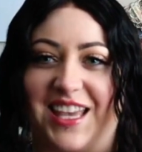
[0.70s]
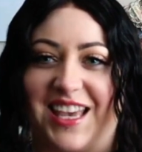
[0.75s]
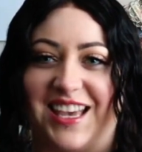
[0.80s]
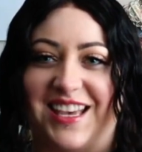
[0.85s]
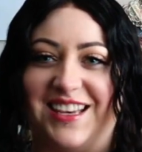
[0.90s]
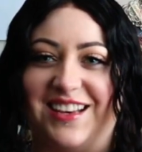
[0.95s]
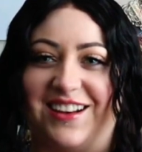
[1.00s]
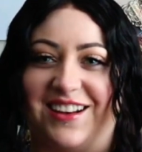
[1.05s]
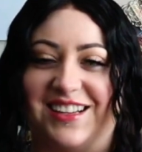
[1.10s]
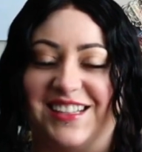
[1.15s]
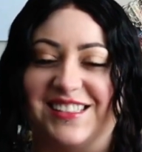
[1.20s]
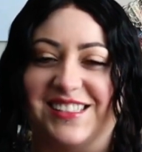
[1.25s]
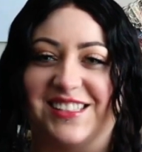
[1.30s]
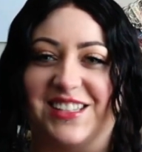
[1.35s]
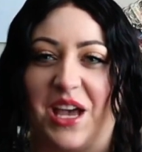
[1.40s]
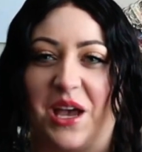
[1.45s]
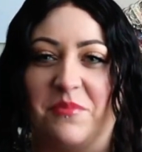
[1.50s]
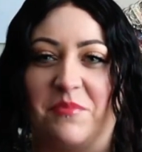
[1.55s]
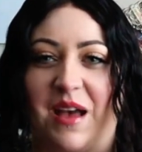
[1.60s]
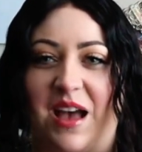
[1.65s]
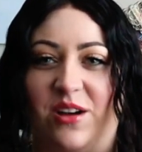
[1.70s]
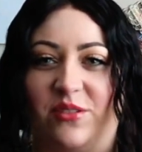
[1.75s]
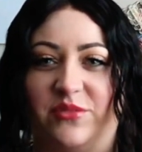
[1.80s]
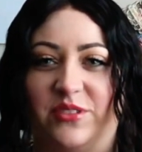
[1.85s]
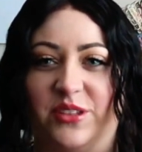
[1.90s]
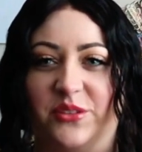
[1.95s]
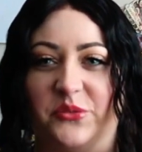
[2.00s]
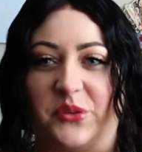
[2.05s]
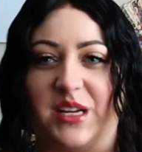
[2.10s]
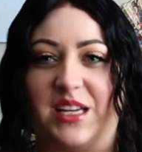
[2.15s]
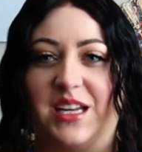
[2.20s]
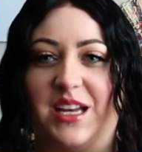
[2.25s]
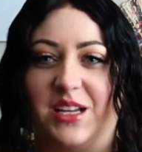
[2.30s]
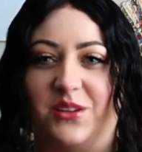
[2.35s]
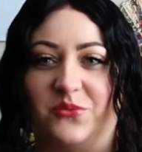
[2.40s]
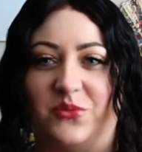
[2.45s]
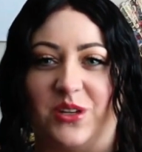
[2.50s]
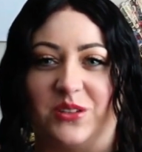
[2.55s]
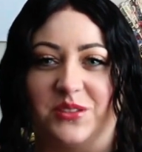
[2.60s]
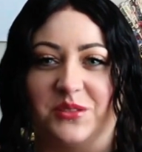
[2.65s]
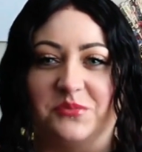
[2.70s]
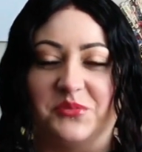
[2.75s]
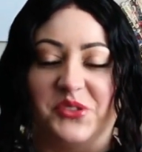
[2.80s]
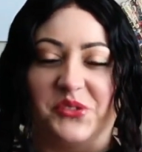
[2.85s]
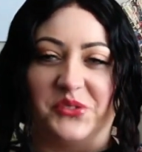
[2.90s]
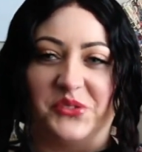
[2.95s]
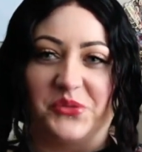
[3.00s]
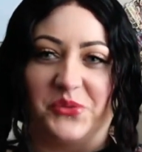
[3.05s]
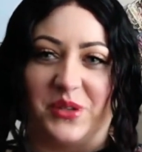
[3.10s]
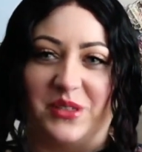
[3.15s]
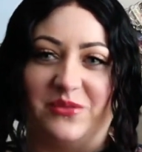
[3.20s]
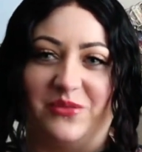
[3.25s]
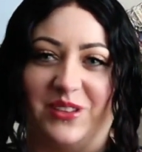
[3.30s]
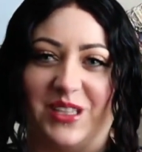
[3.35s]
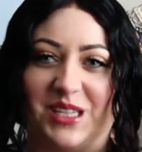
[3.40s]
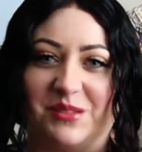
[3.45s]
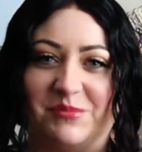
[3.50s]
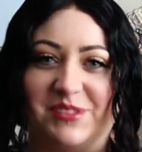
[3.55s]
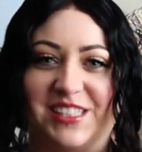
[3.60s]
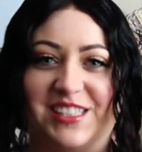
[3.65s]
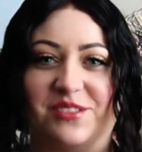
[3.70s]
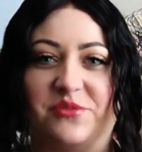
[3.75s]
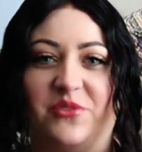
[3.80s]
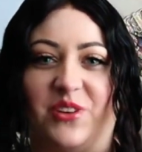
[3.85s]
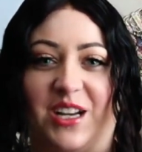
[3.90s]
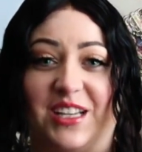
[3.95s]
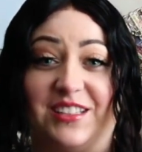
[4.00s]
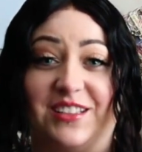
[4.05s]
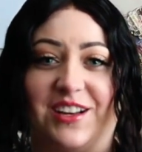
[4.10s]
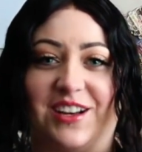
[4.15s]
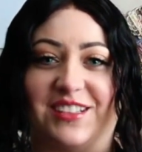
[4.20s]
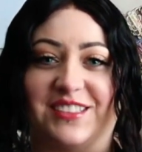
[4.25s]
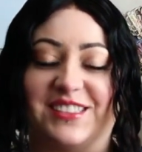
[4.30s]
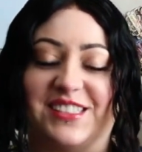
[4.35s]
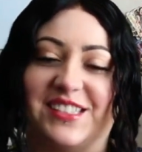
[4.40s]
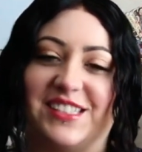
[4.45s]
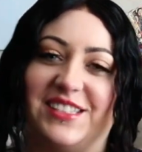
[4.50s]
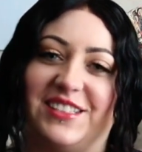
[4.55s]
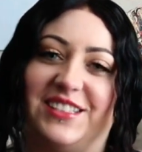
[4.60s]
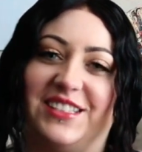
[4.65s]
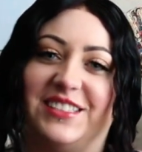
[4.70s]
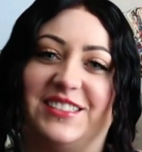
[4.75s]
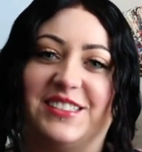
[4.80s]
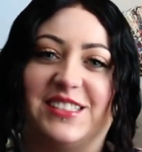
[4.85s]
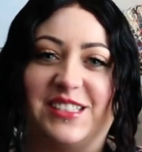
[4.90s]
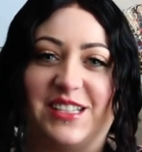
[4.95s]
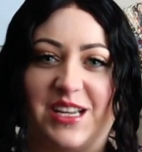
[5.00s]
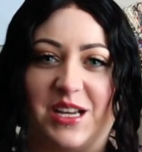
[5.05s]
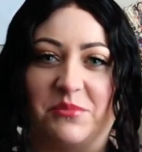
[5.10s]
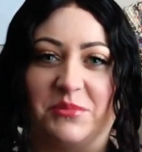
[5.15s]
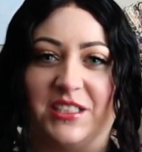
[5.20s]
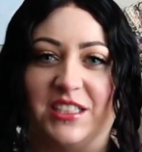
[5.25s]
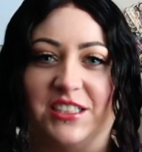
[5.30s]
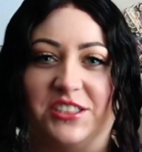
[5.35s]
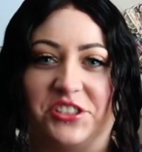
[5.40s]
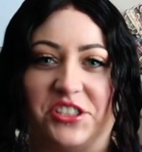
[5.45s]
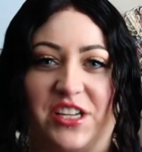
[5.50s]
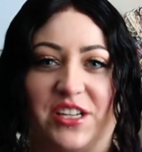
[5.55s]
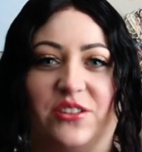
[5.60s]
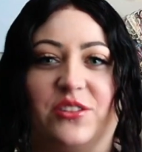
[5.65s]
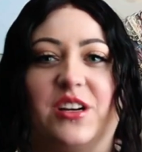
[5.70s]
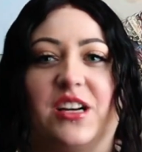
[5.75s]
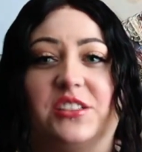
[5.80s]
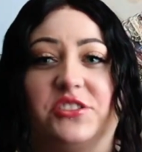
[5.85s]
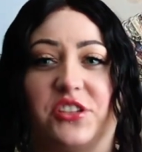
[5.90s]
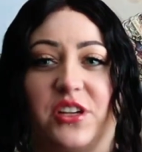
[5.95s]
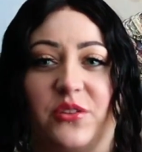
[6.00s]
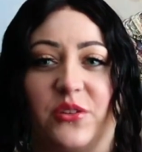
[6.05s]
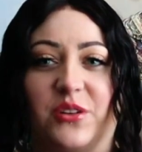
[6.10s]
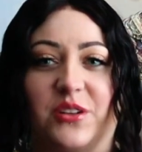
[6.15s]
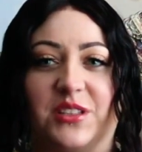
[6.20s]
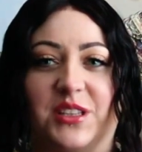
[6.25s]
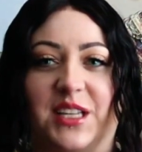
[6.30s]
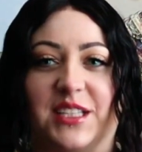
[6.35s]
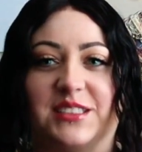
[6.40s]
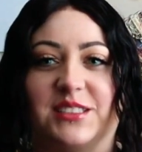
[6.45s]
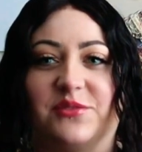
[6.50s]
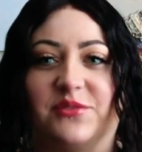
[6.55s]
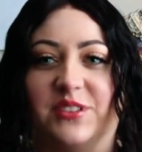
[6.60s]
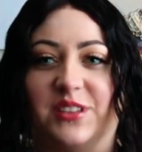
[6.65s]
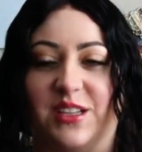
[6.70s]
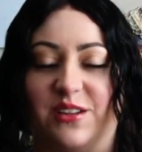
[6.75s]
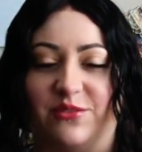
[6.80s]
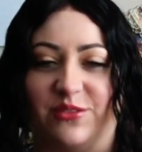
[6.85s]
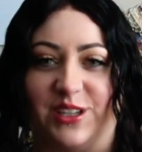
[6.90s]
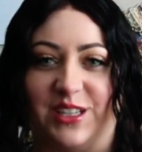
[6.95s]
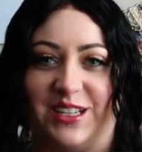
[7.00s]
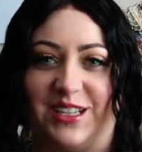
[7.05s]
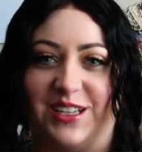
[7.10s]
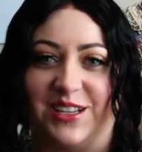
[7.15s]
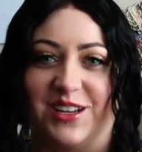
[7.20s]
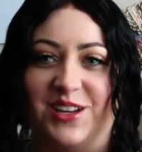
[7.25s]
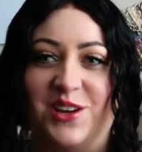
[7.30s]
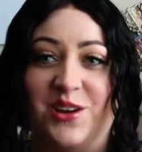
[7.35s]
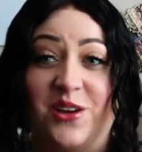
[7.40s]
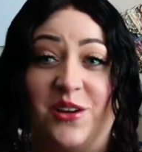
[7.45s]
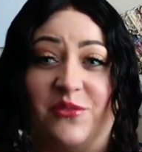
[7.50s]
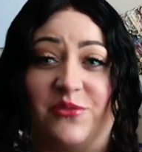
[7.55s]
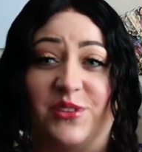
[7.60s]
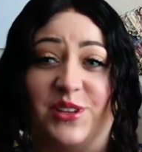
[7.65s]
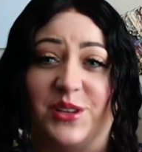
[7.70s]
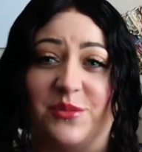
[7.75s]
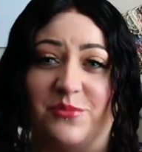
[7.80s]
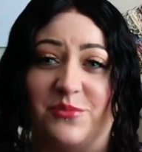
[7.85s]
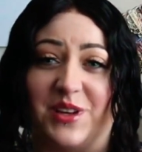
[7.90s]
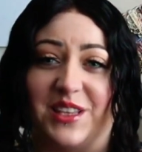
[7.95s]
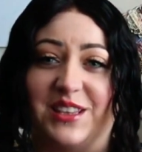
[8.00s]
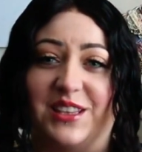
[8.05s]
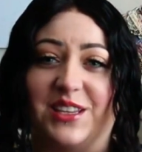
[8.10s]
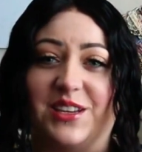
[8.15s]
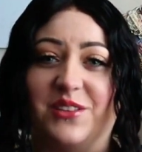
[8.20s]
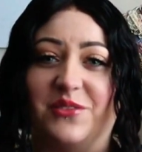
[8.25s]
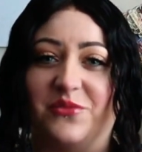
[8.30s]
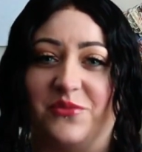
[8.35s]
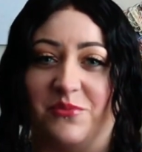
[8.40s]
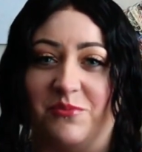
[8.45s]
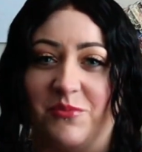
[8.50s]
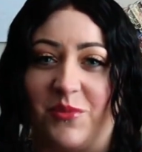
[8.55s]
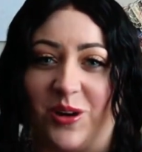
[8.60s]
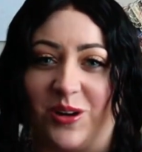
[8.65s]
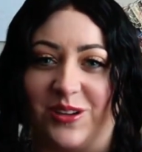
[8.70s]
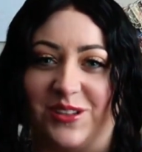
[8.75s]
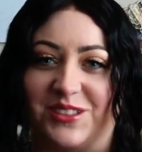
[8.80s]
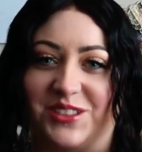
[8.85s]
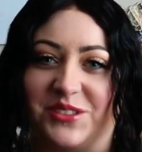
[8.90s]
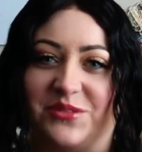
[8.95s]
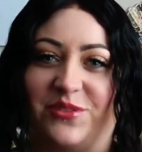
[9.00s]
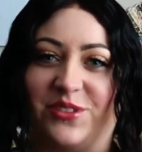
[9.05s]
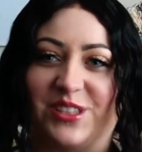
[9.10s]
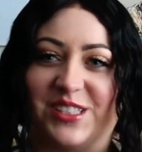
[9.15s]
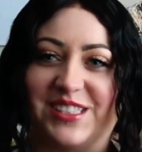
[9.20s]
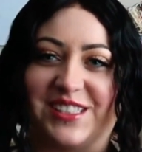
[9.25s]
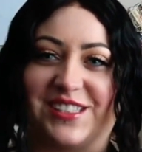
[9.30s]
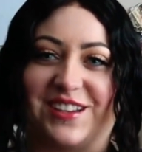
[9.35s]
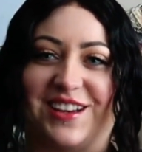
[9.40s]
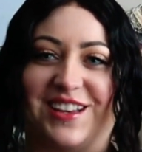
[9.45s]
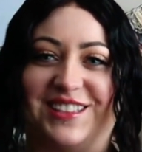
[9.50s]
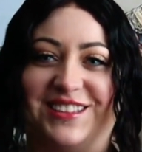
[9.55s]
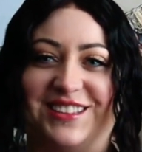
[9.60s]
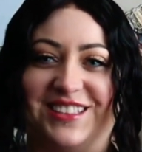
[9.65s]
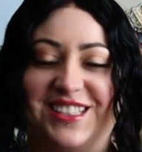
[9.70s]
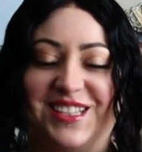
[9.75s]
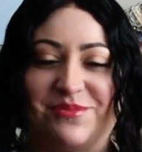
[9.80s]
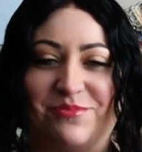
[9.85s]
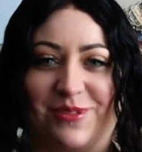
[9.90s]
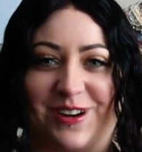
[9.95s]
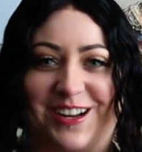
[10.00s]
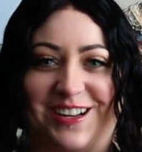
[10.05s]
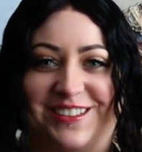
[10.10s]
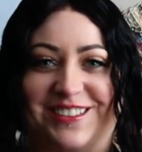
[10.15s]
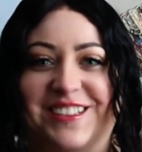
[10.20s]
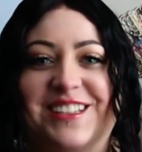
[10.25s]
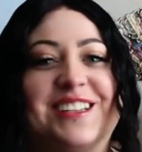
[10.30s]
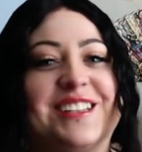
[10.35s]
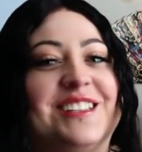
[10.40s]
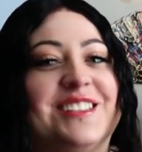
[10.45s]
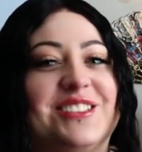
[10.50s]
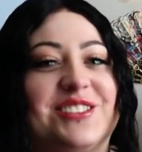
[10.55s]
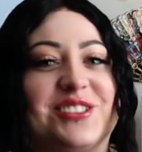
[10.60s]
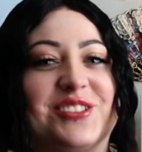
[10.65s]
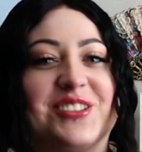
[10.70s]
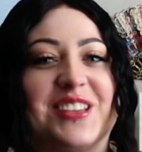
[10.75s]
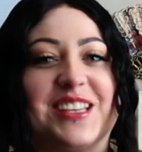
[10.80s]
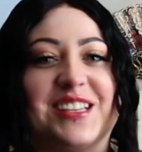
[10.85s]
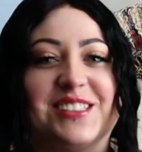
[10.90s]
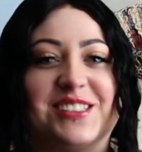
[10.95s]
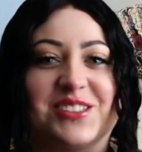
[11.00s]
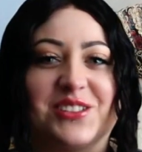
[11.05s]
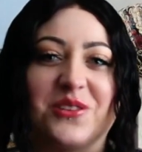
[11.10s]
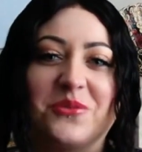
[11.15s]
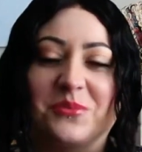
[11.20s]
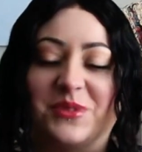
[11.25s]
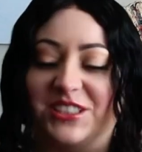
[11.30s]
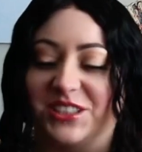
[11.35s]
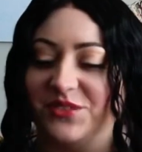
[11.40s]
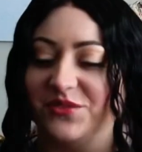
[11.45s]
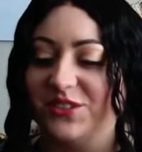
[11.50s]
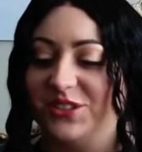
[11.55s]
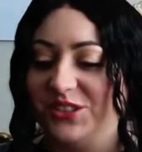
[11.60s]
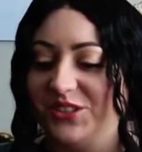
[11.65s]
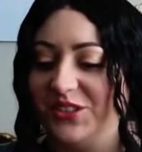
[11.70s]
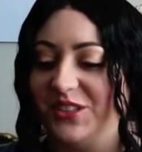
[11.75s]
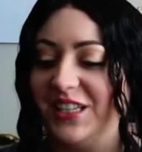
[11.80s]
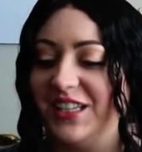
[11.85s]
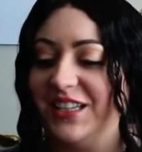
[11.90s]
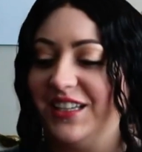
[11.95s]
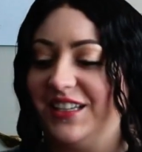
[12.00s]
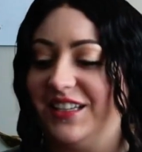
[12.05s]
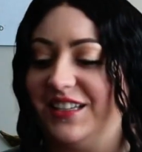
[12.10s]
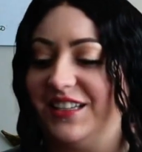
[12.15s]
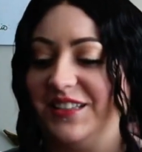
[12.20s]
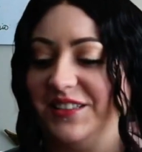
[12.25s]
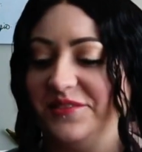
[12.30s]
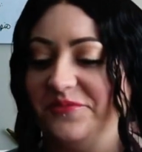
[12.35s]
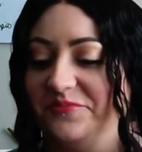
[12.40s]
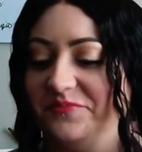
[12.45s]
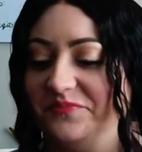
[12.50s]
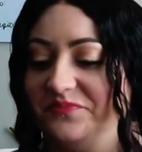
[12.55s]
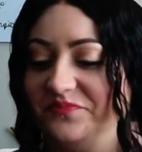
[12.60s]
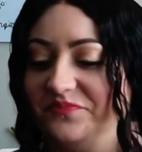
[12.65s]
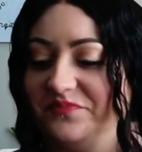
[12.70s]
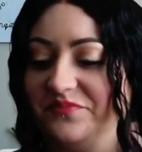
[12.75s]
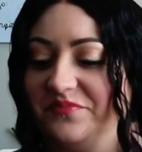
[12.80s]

Hey guys, I'm Alpha Lorette, and welcome to Twin Flames Divine Goddess Healing. Today I'm going to channel a general collective love reading for the month of March for the sign Libra. So thanks so much for tuning in.